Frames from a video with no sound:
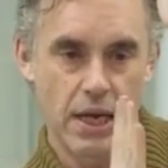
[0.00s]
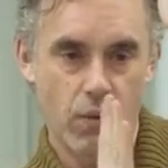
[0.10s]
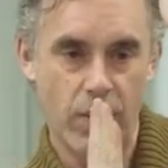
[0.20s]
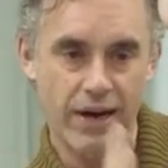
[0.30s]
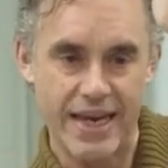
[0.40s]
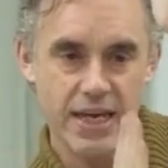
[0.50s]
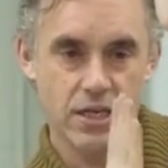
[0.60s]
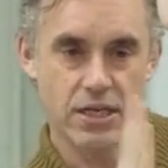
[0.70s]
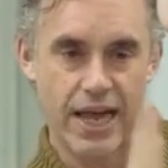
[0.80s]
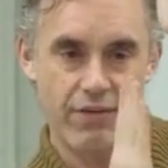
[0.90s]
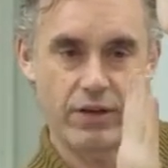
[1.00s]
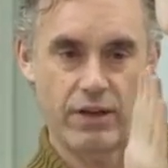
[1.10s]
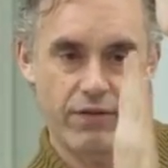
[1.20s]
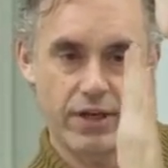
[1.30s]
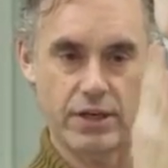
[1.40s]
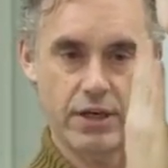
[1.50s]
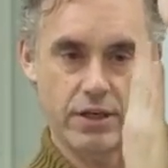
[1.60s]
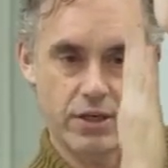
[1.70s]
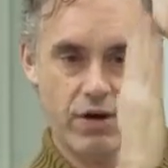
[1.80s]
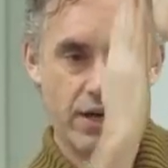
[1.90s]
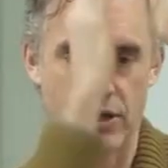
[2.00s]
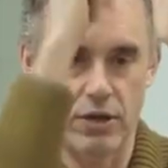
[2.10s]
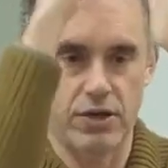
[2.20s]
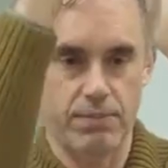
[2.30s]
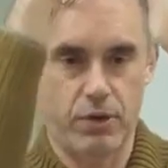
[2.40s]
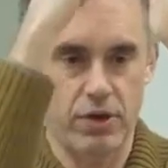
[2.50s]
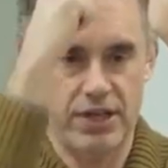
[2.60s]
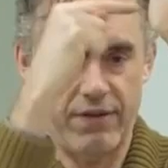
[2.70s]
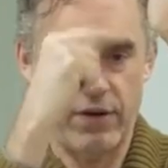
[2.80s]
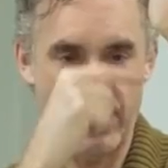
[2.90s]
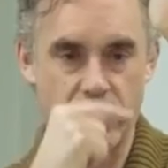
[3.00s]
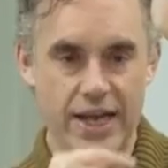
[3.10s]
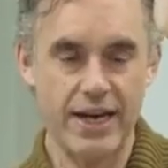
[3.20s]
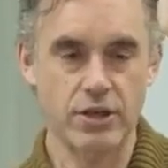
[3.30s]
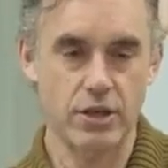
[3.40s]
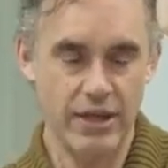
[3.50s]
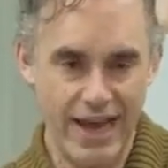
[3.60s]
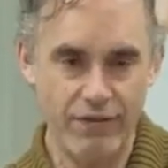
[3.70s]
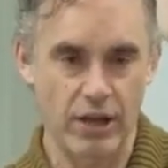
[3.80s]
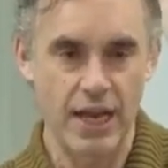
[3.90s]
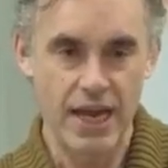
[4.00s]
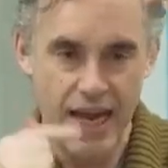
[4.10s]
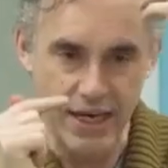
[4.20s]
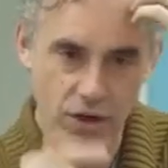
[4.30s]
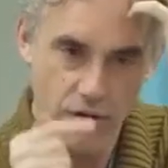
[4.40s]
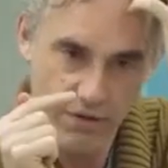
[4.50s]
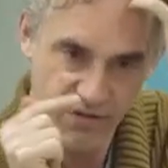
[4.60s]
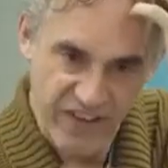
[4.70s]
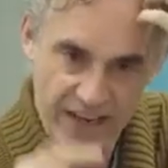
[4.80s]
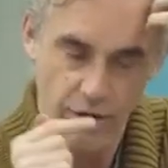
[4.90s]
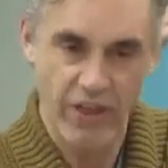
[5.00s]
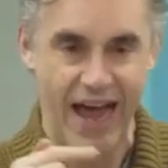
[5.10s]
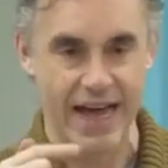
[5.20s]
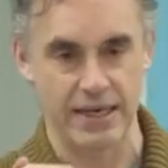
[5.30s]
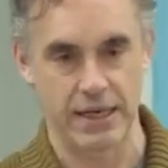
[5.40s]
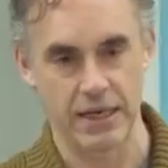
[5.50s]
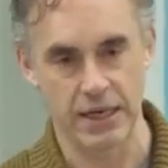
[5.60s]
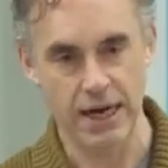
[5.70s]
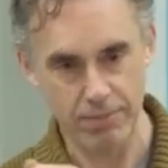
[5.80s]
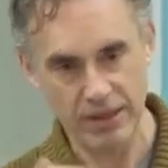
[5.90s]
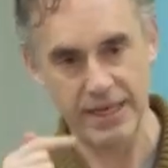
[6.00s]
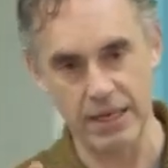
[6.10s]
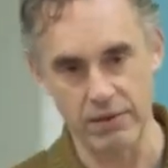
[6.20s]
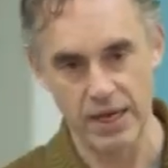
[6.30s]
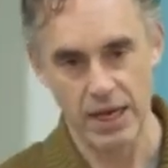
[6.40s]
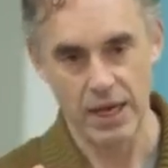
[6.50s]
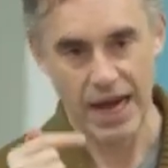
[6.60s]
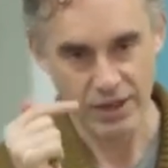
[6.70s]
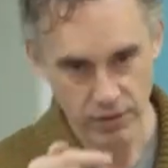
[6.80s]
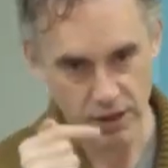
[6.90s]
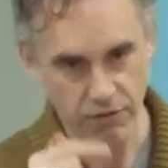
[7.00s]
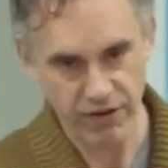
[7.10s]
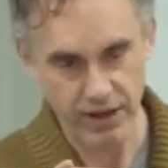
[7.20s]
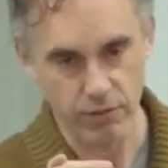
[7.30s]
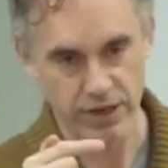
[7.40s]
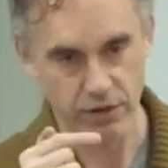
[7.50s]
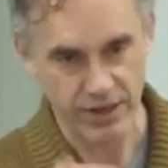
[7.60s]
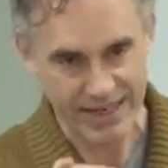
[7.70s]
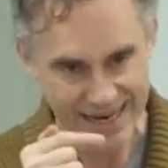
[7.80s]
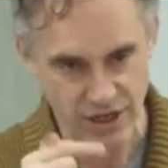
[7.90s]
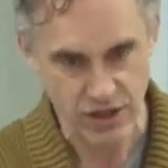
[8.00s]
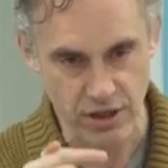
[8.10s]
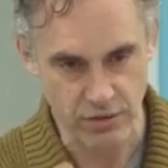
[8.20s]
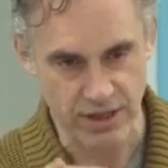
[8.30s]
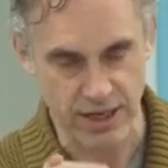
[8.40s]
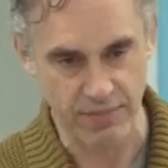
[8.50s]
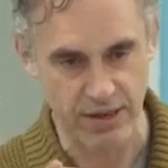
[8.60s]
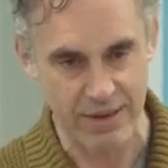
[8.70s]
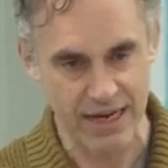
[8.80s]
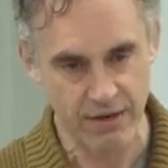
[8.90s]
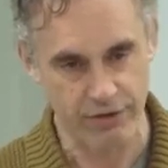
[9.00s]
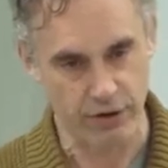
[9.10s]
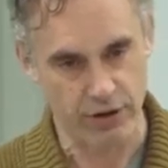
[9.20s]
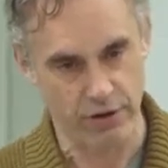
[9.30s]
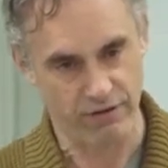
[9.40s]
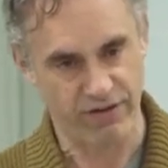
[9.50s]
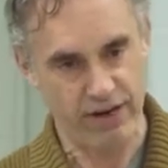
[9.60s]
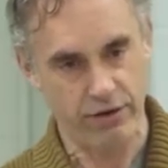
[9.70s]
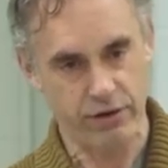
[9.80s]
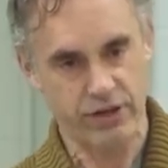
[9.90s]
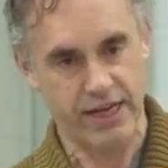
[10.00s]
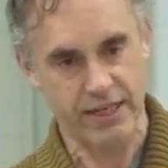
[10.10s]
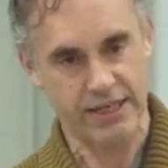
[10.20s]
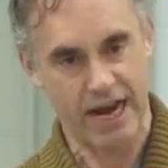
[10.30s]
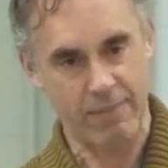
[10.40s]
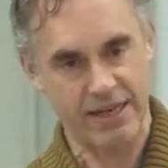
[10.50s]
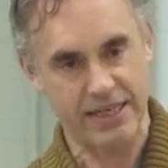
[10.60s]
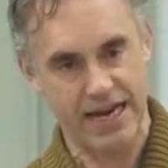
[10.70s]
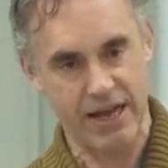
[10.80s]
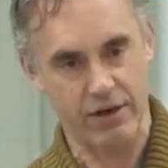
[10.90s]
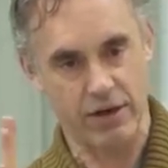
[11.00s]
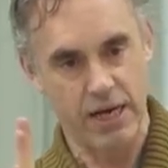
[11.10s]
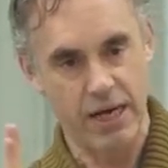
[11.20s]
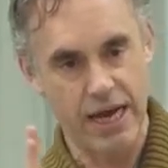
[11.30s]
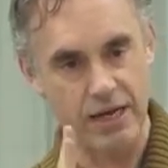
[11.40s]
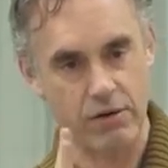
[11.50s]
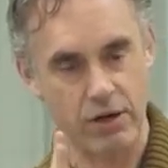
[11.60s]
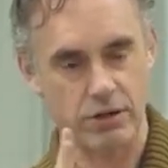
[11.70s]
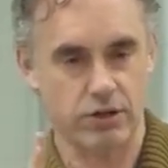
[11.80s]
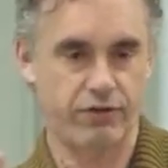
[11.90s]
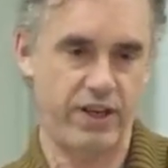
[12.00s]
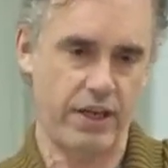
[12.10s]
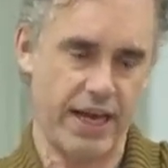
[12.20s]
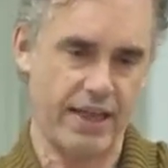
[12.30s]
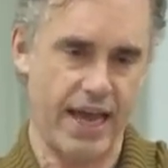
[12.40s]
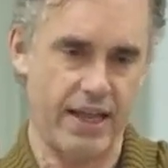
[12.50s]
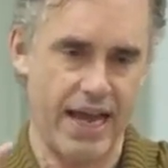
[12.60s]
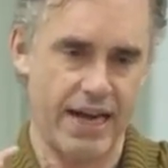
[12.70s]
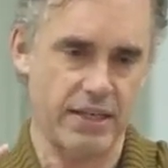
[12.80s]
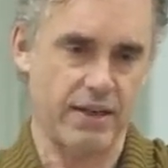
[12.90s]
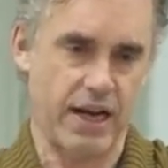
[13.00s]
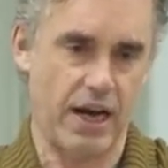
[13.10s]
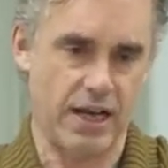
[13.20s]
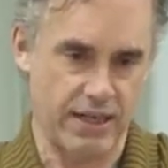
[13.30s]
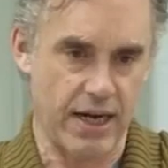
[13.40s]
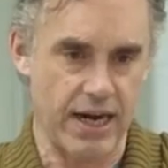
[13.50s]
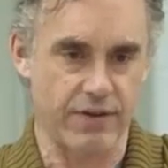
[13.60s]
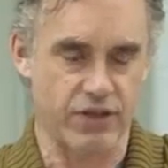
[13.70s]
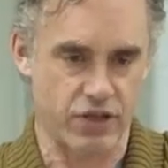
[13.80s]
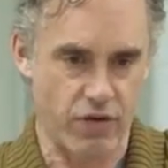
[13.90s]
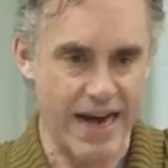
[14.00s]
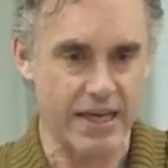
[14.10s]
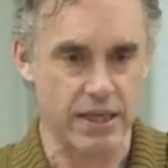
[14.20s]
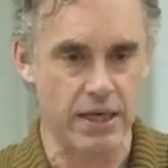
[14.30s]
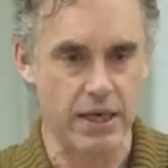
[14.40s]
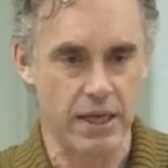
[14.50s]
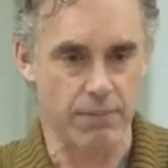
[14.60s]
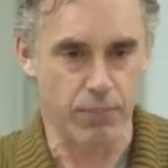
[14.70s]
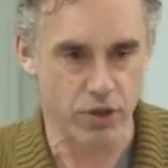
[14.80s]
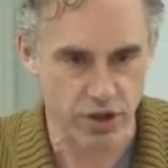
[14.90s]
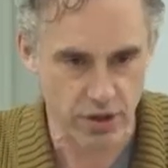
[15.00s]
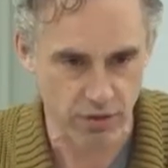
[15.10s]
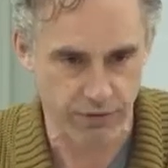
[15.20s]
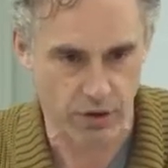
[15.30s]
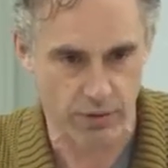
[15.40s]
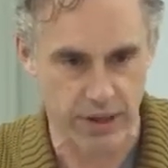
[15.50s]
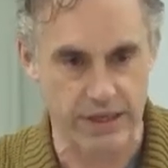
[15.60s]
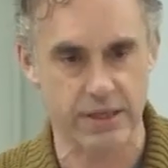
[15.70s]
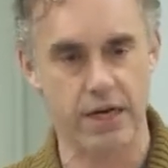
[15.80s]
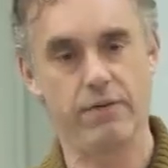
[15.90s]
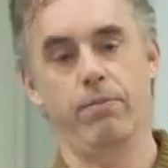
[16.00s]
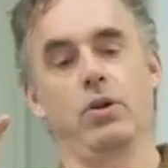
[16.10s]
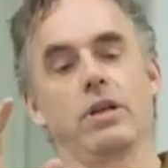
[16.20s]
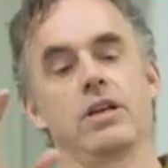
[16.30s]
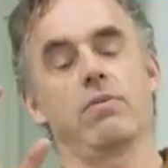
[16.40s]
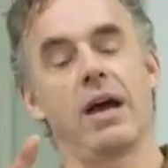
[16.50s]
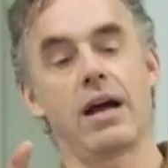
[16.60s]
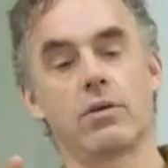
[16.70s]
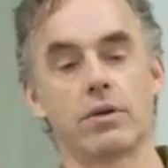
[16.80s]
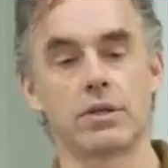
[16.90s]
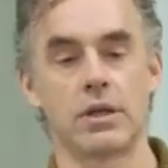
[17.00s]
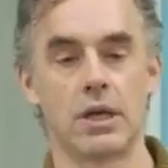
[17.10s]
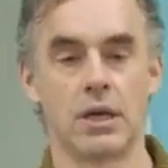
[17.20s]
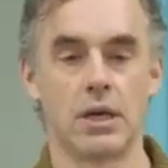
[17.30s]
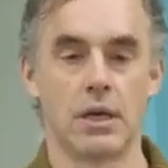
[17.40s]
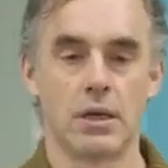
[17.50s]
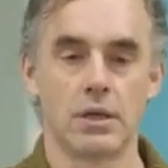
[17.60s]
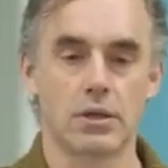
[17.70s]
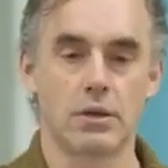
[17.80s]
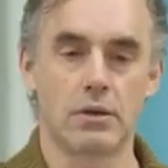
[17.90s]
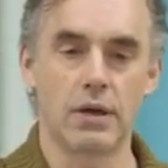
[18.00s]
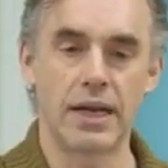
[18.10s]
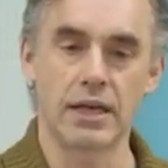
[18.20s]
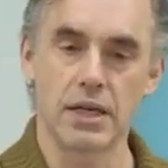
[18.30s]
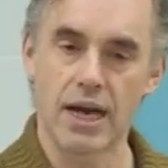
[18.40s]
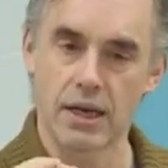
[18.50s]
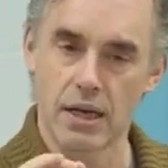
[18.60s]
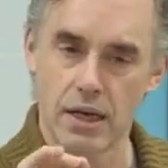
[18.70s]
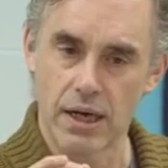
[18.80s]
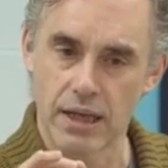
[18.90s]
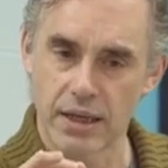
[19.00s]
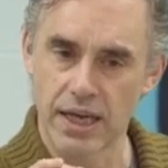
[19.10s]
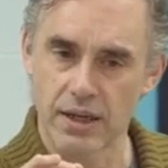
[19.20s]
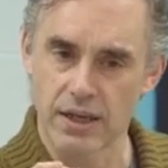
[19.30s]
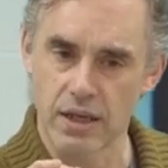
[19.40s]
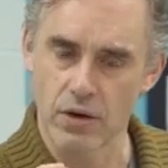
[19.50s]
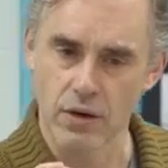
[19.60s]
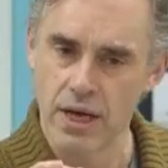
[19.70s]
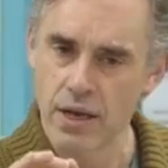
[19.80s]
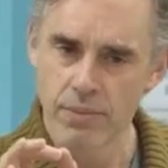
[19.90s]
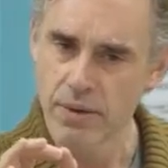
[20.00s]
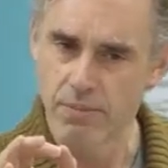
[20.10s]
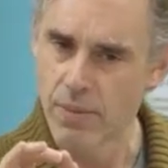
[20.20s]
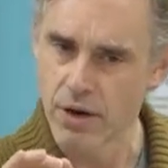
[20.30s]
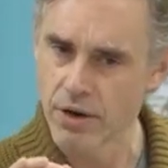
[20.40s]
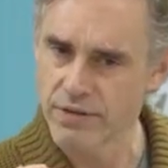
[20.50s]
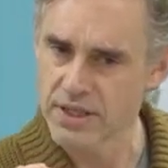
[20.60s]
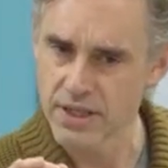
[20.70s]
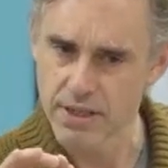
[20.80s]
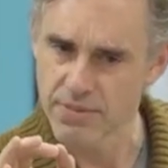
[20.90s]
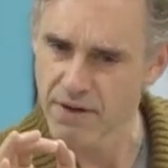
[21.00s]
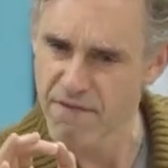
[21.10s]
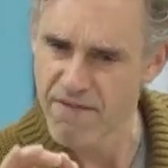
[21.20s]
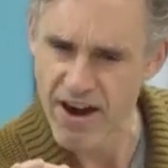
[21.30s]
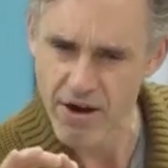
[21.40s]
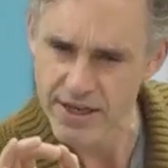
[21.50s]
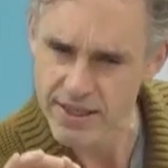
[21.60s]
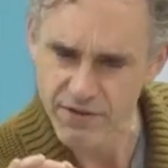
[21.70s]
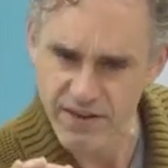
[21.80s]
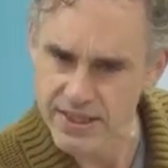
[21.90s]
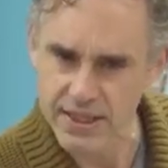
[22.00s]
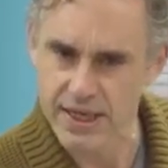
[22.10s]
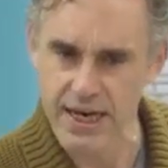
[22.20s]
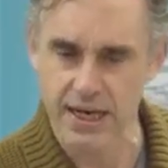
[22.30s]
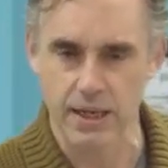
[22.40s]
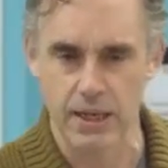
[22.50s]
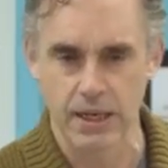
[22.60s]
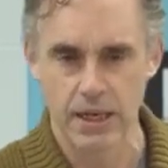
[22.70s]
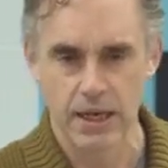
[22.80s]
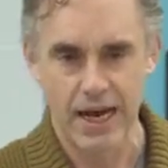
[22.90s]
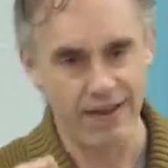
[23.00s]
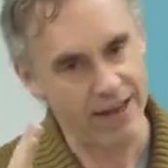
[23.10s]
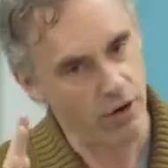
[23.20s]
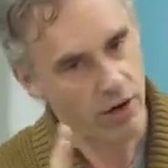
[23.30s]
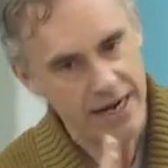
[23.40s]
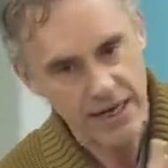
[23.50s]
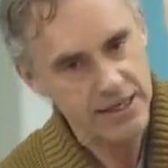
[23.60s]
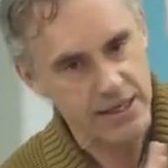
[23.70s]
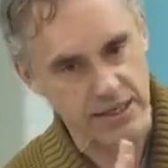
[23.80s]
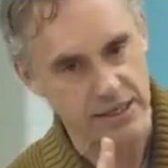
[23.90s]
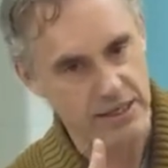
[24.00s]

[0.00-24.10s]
where each level of the structure supports every other level. And you can feel that, I believe. That's what you feel when you're engaged in doing something meaningful. You can feel those things coming together. And you can also feel like that as a kind of strength that pushes you forward instead of pulling you backwards. So, and I think that our nervous systems are very sophisticated, and they orient us in